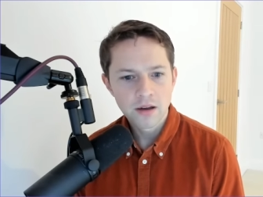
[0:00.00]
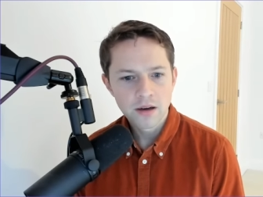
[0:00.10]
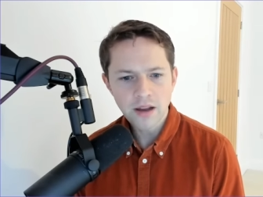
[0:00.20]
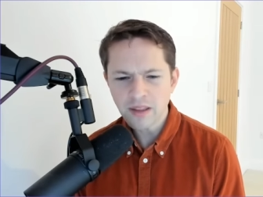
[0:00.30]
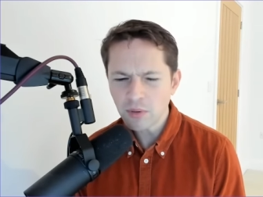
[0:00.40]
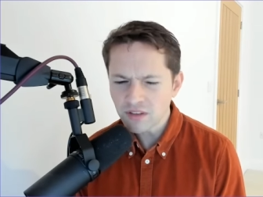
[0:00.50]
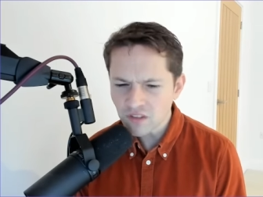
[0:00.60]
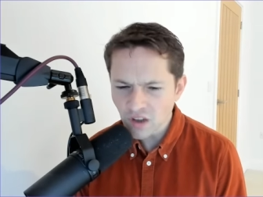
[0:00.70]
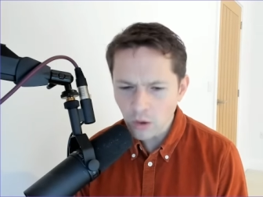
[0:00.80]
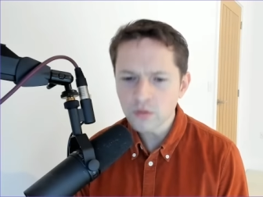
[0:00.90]
Like, they were
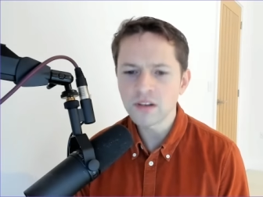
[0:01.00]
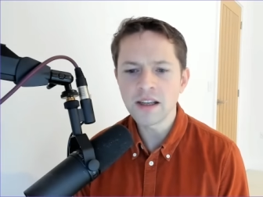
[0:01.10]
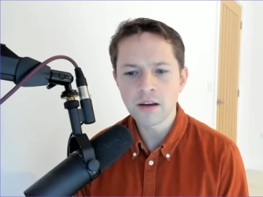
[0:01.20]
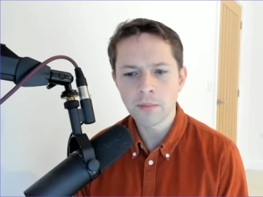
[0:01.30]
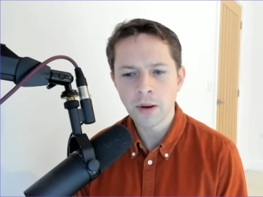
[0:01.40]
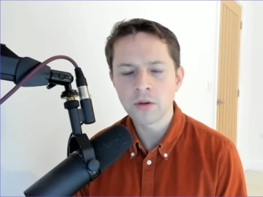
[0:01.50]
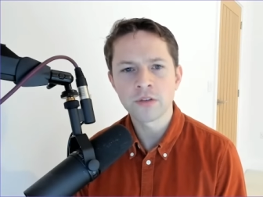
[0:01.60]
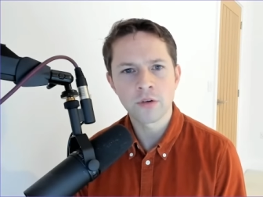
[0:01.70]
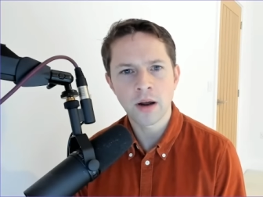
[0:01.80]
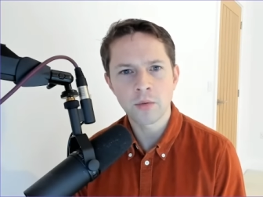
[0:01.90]
totally composed
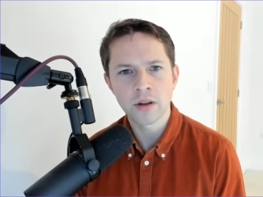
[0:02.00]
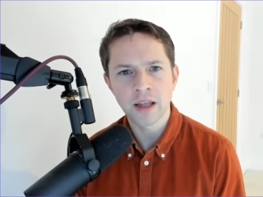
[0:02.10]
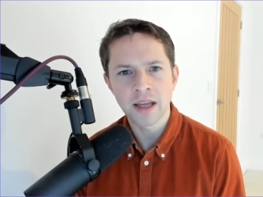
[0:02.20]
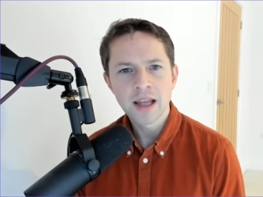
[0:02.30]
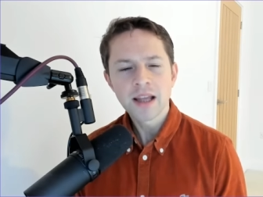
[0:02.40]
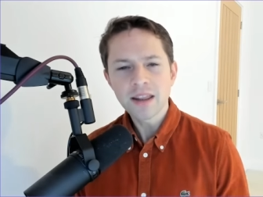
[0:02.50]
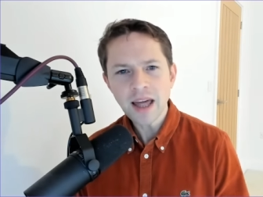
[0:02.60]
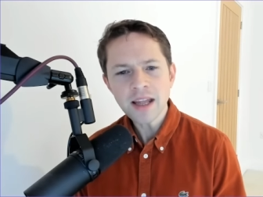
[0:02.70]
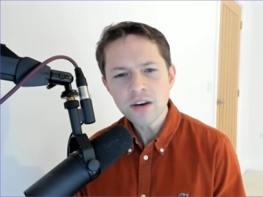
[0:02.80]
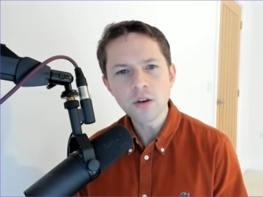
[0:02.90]
throughout, weren't they?
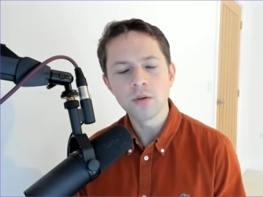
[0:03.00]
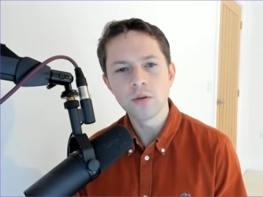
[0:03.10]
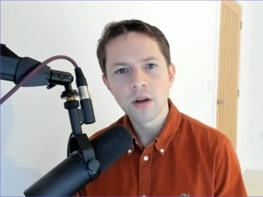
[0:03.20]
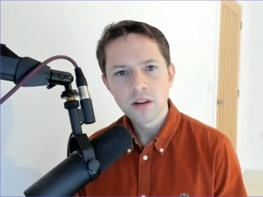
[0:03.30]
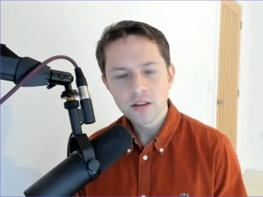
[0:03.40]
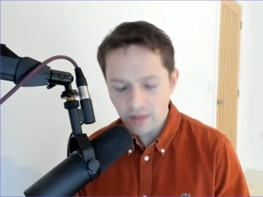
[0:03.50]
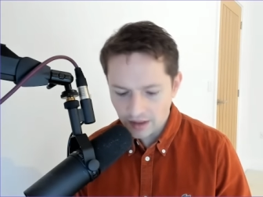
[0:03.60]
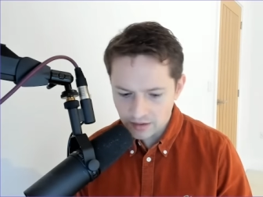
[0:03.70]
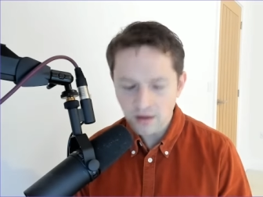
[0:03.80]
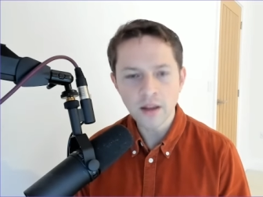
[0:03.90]
They knew that they
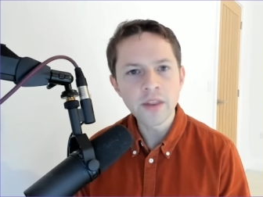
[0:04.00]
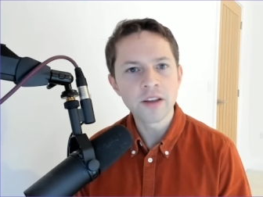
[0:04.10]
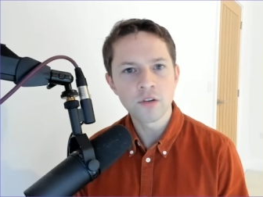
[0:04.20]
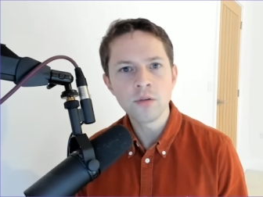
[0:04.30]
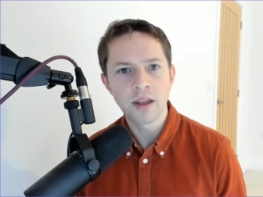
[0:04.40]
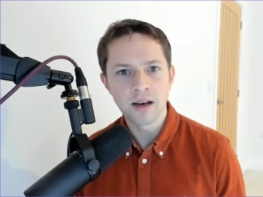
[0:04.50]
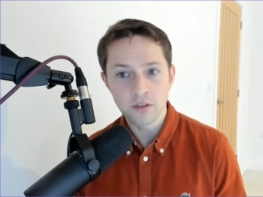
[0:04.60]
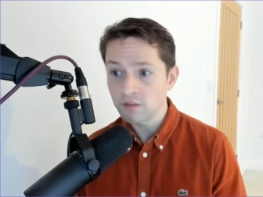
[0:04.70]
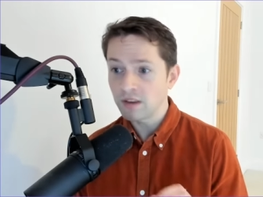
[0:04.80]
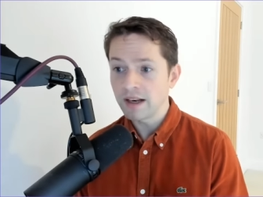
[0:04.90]
had done their due
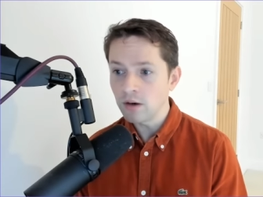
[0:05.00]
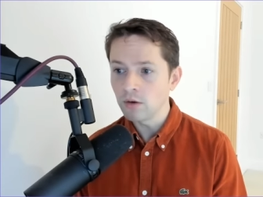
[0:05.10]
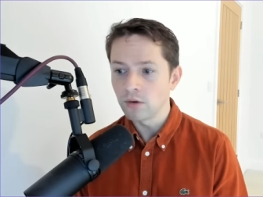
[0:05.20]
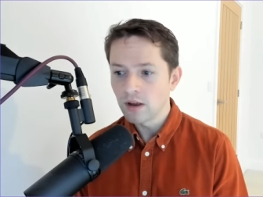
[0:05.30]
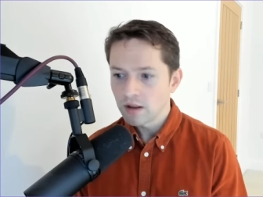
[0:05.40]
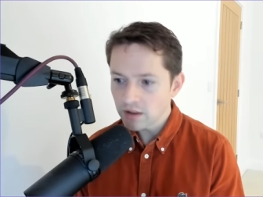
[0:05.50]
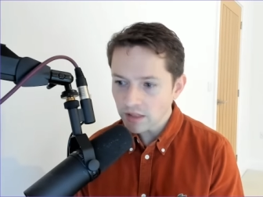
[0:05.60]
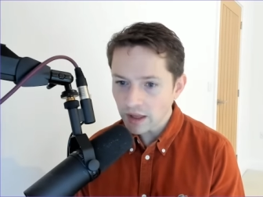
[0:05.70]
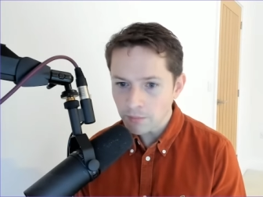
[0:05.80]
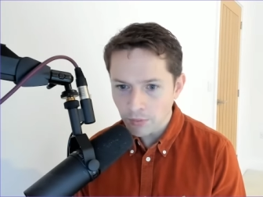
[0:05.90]
diligence. They knew that
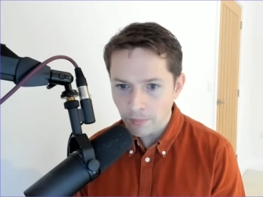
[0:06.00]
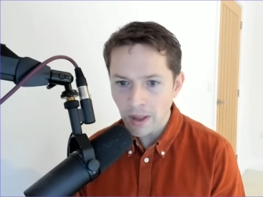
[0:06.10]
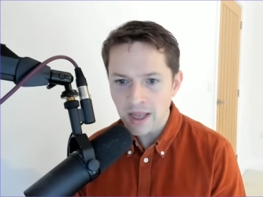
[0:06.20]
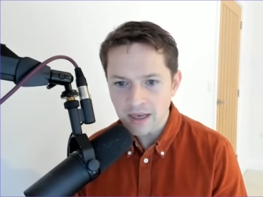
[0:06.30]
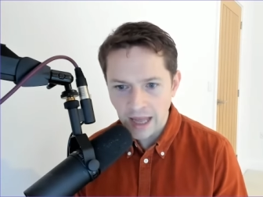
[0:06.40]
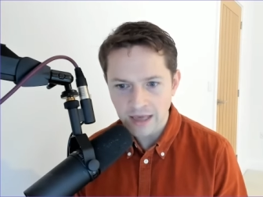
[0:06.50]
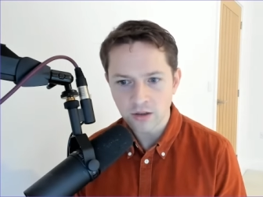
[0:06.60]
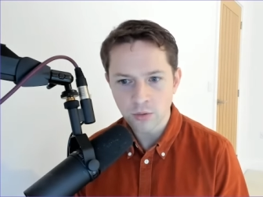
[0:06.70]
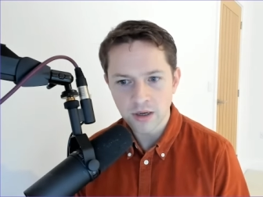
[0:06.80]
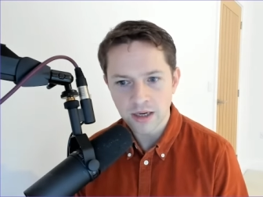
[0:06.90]
they had prepared
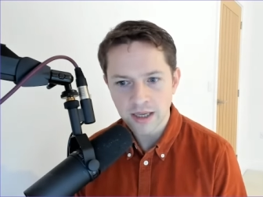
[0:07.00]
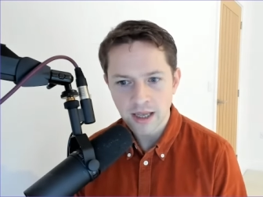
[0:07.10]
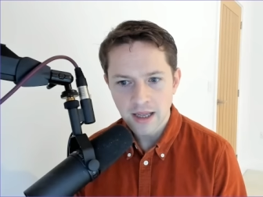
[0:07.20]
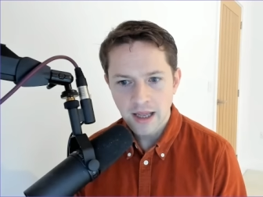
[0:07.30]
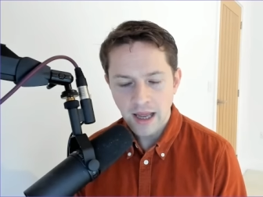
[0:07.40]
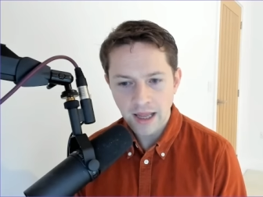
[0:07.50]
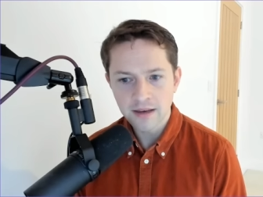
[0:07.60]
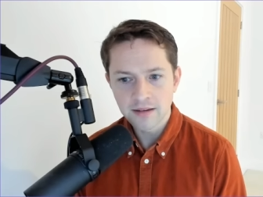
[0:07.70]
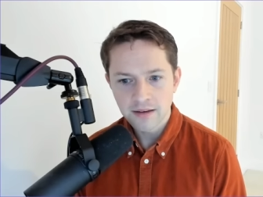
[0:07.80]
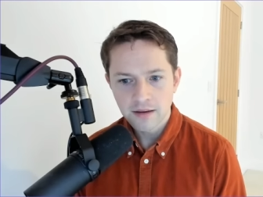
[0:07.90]
adequately.
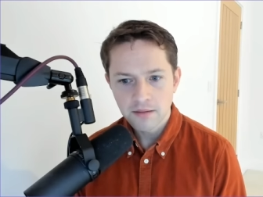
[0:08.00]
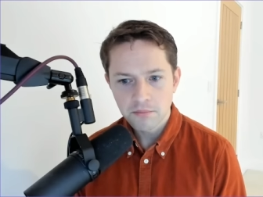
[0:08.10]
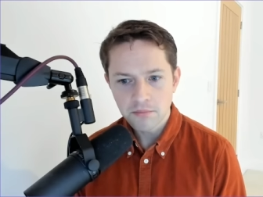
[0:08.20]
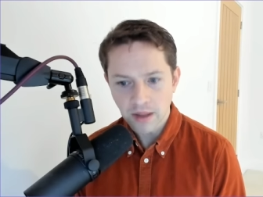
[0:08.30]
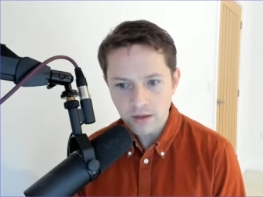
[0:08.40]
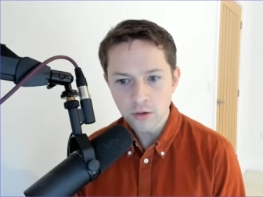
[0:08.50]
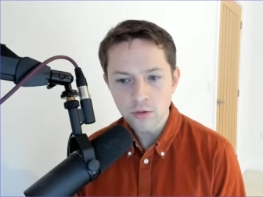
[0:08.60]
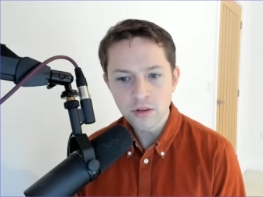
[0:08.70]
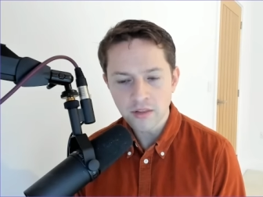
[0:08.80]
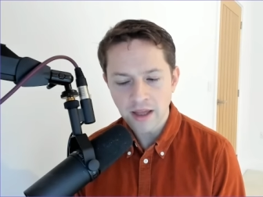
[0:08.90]
And they knew
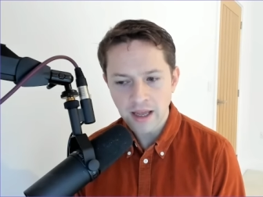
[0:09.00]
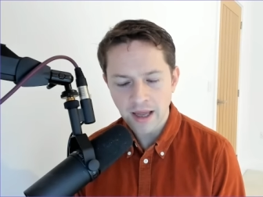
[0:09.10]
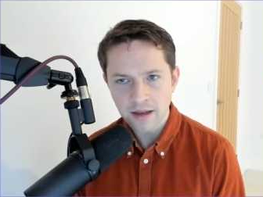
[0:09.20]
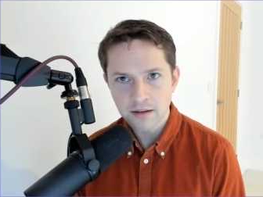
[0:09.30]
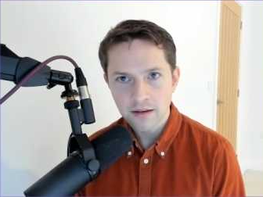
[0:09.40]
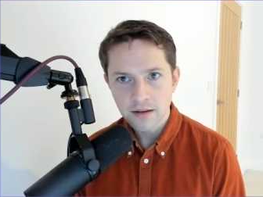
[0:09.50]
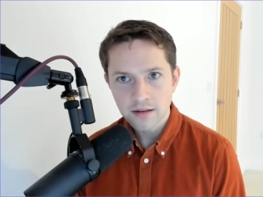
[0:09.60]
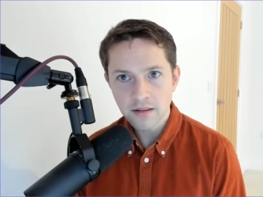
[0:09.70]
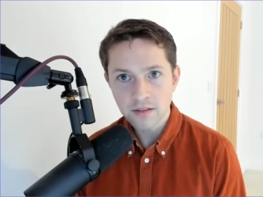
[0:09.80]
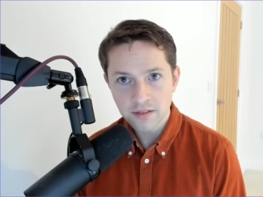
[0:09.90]
that they had
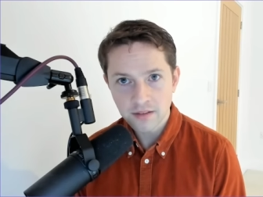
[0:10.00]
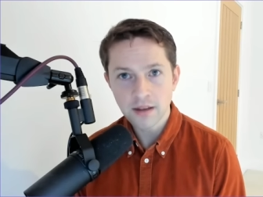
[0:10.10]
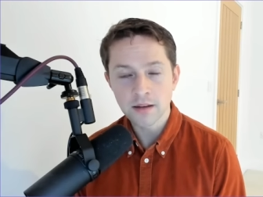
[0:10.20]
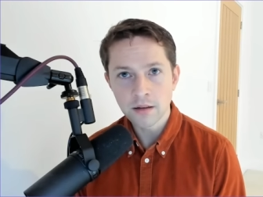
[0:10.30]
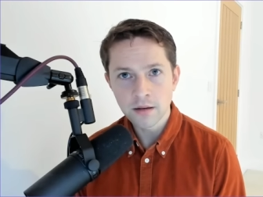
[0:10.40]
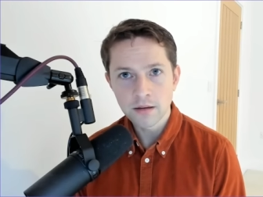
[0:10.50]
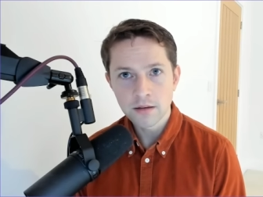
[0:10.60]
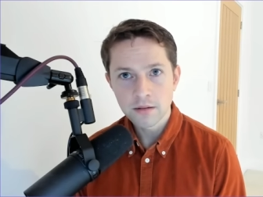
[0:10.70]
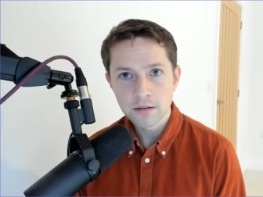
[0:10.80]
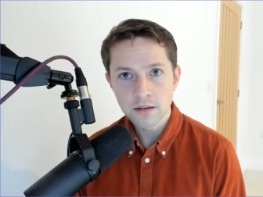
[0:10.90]
the skill
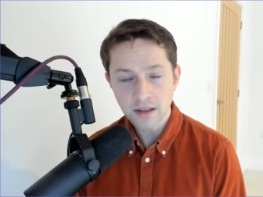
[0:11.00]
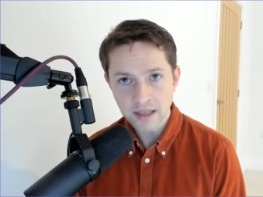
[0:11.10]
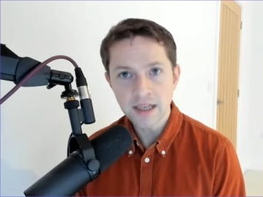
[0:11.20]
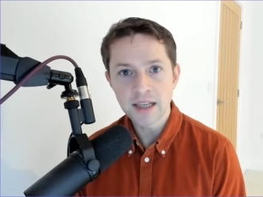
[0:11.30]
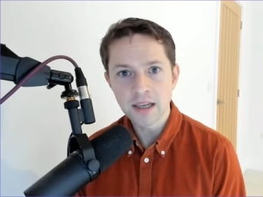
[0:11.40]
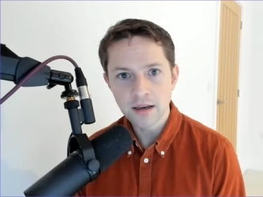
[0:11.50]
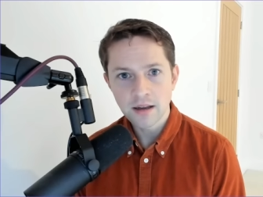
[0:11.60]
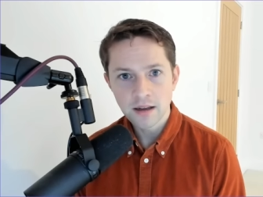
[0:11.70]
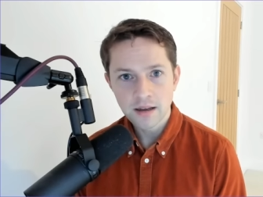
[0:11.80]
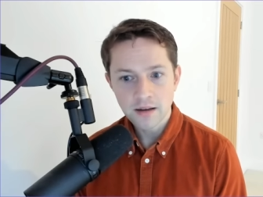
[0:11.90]
that they needed
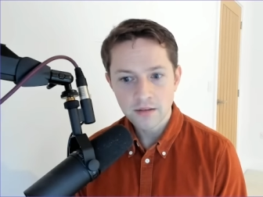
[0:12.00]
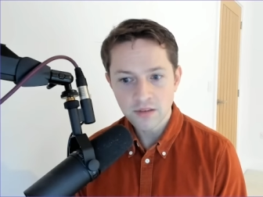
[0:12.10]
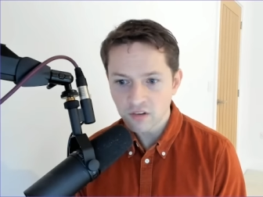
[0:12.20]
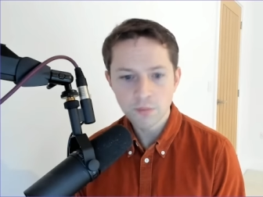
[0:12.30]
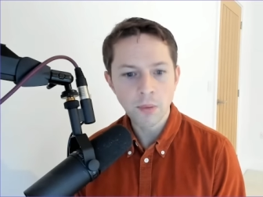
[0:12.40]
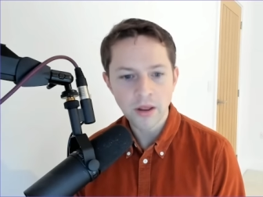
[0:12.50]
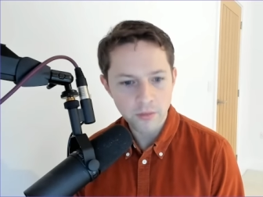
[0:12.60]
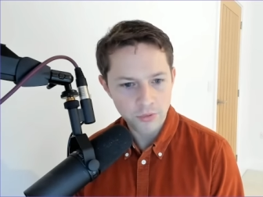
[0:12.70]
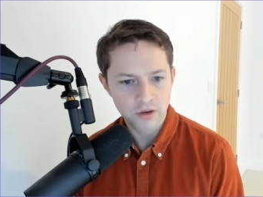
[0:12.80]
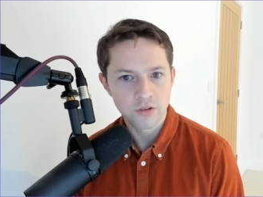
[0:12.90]
despite the
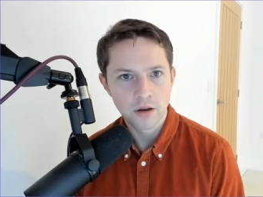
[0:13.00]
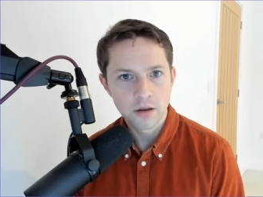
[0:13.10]
pressure.